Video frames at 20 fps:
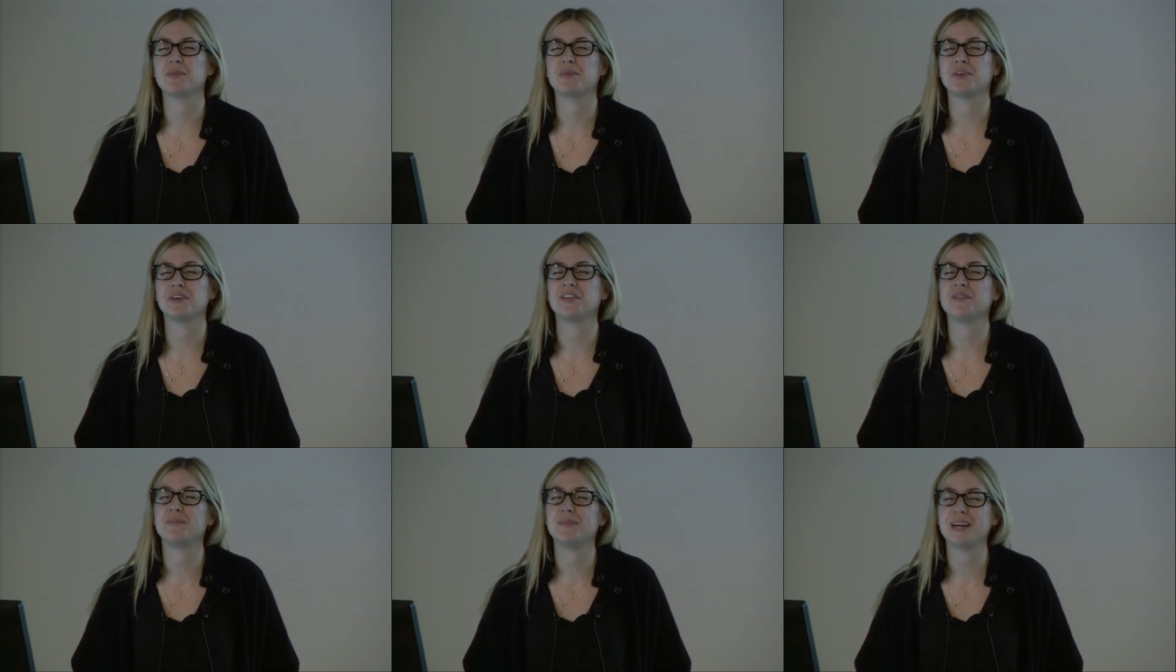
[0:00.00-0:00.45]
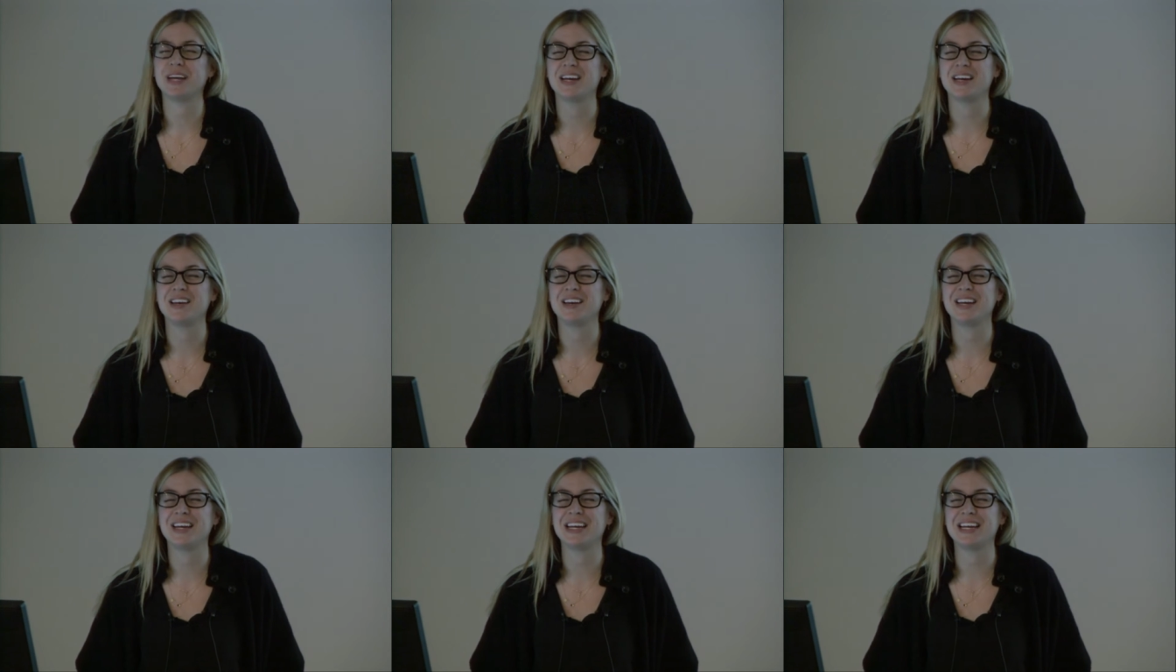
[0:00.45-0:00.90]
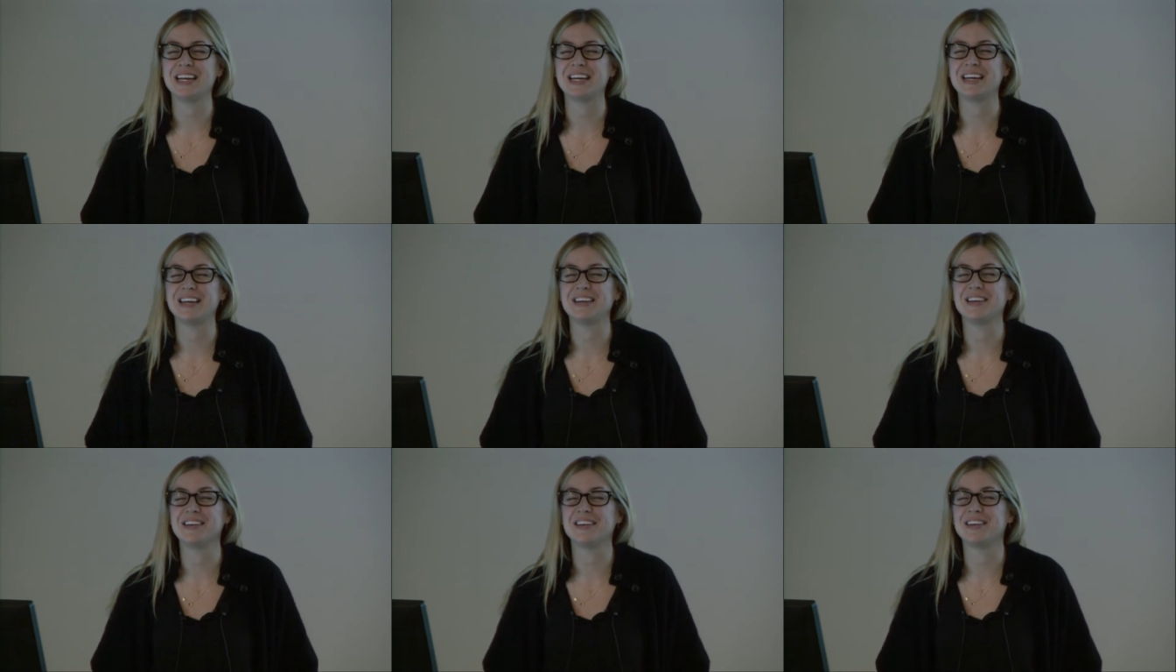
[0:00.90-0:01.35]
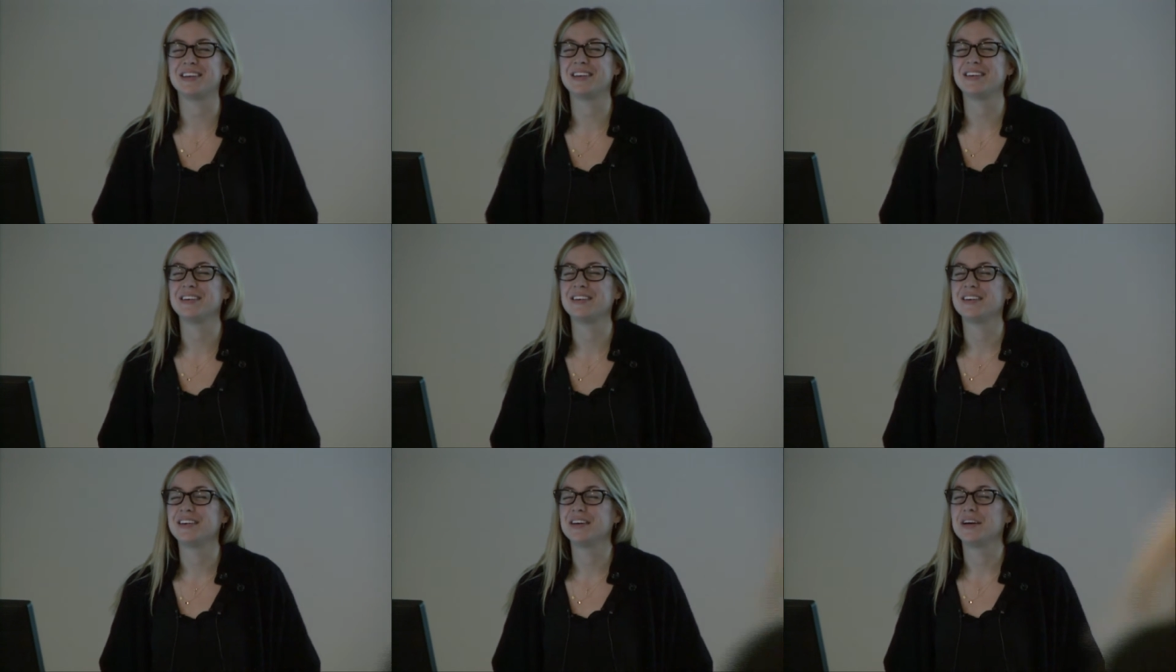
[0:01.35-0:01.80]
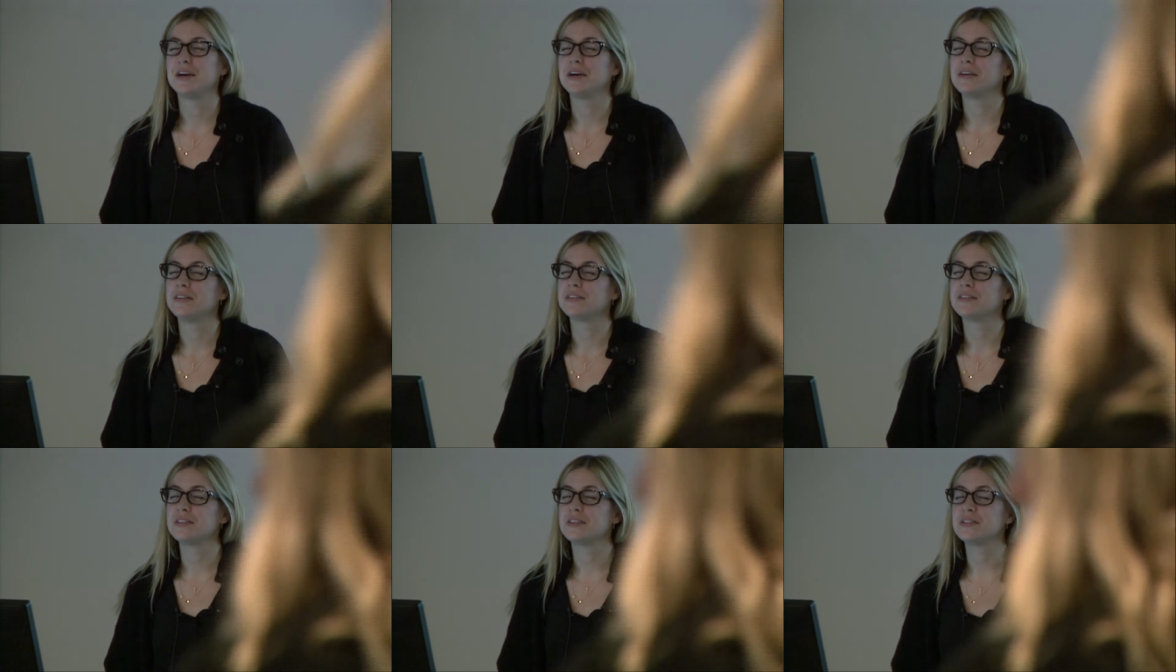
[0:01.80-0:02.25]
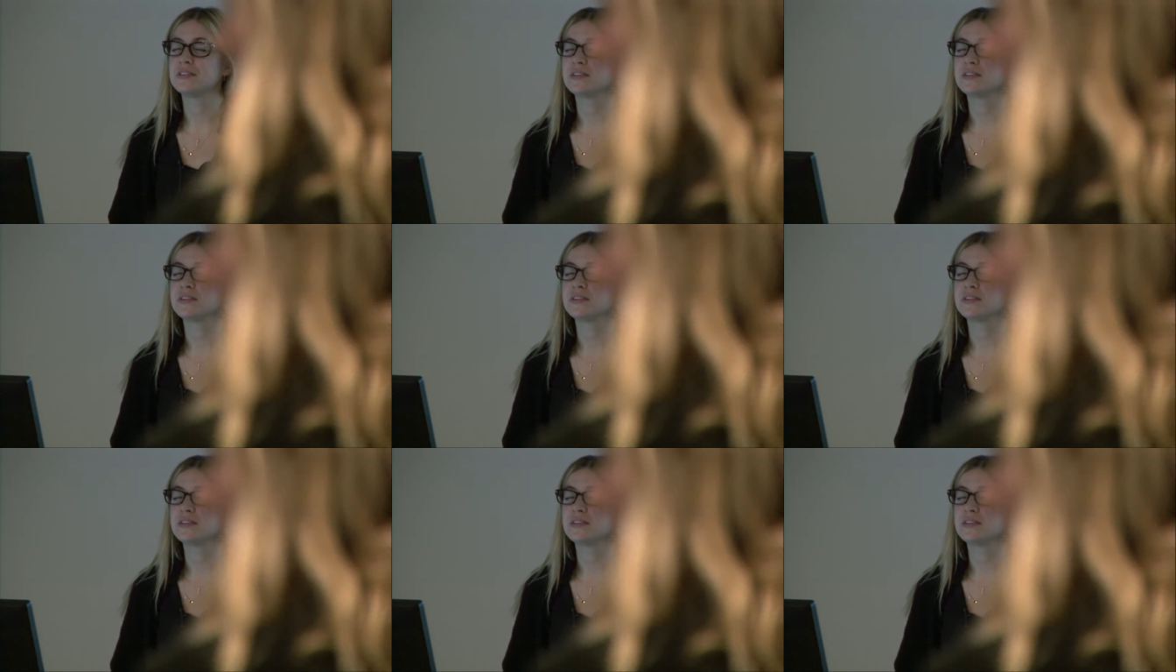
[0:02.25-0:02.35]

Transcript: would have been in the